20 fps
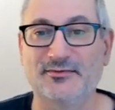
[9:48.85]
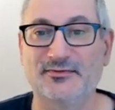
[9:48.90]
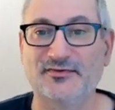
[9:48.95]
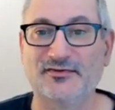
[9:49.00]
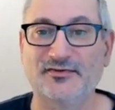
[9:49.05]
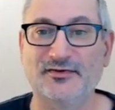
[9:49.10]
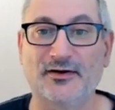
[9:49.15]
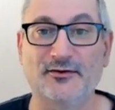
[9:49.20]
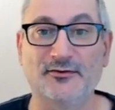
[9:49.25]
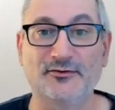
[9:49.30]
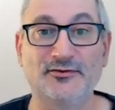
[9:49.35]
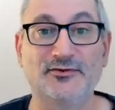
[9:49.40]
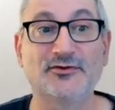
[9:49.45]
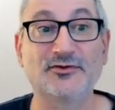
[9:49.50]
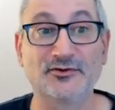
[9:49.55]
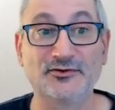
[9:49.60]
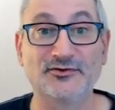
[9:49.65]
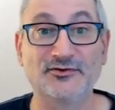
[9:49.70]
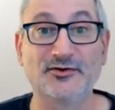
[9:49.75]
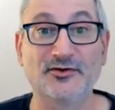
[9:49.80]
So you could
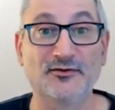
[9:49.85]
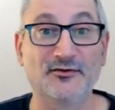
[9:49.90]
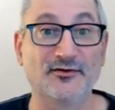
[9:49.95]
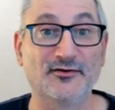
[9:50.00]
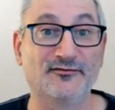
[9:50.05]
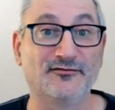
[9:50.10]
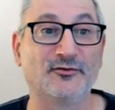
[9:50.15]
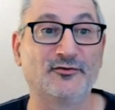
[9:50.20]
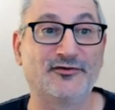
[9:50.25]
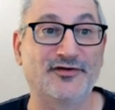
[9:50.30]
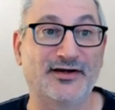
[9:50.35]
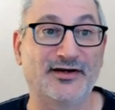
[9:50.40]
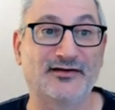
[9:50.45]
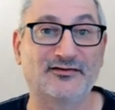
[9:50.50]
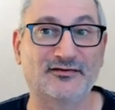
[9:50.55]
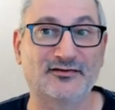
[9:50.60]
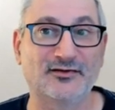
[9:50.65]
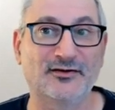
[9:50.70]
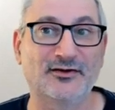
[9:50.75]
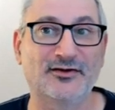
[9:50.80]
do a full text
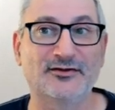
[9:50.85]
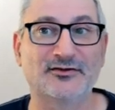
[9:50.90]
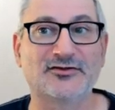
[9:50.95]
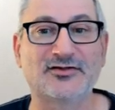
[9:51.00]
search